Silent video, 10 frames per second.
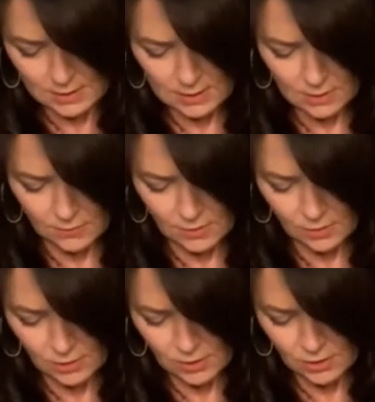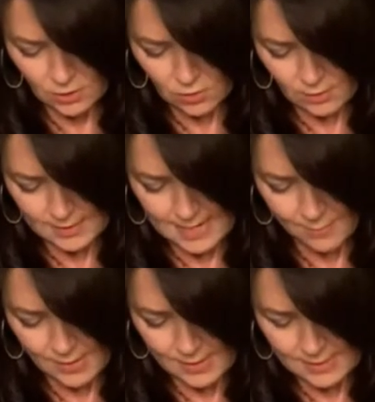get it on there good and start
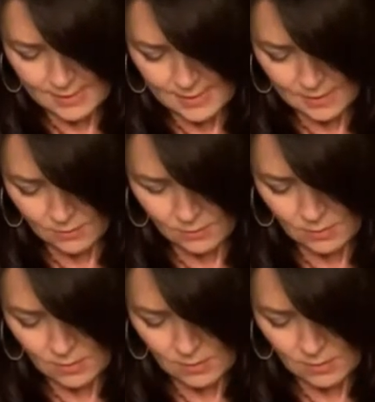tapping it down.